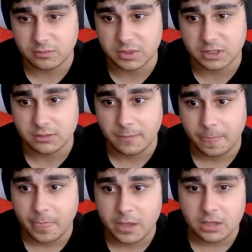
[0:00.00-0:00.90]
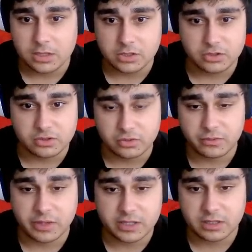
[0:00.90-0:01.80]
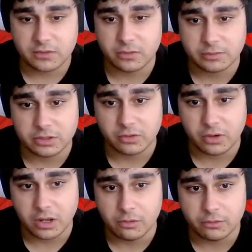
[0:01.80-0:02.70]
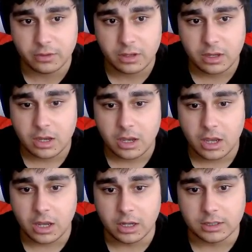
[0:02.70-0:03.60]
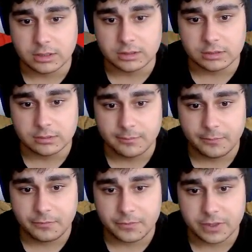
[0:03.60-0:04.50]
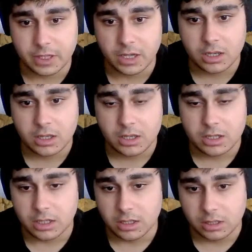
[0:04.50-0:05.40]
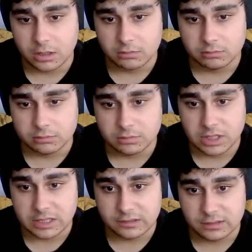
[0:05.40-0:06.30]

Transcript: but it's just reflecting from the ground. And yeah, it